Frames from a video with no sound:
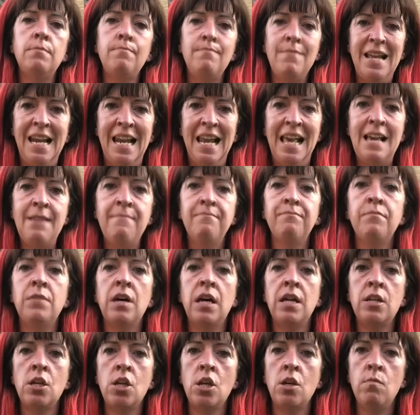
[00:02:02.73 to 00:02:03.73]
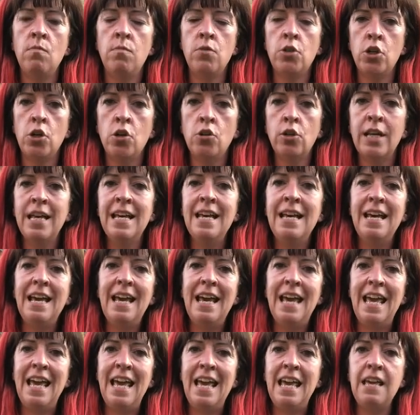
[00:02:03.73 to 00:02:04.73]
Billy, my new dog,
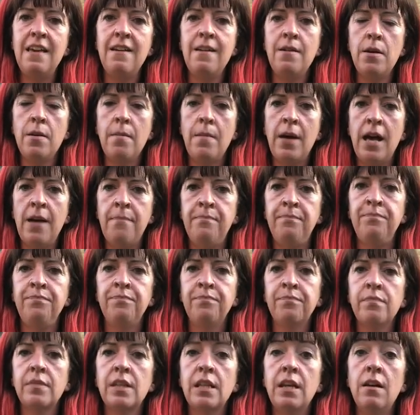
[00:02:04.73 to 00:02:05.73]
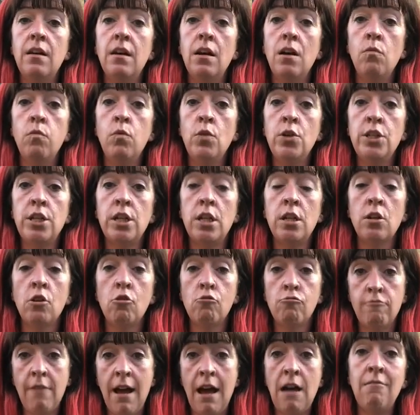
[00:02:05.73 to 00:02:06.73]
he
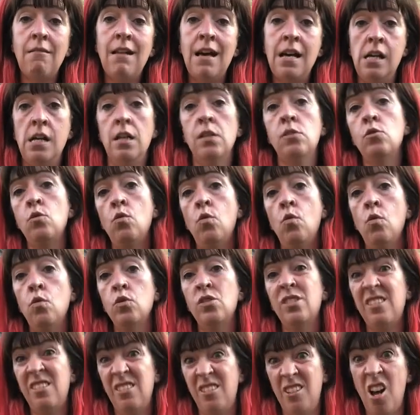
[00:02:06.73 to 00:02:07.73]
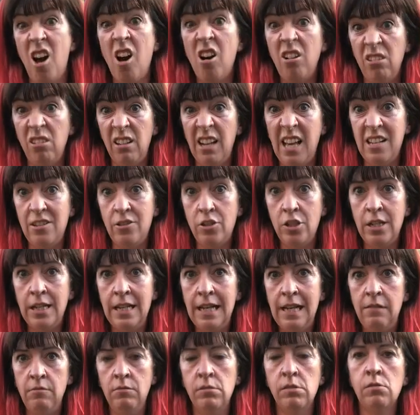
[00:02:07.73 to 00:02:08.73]
would growl at us, or snarl
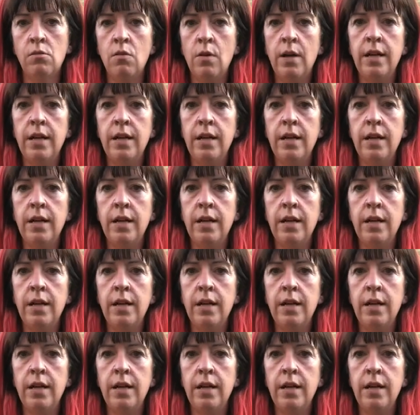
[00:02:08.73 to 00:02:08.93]
actually, was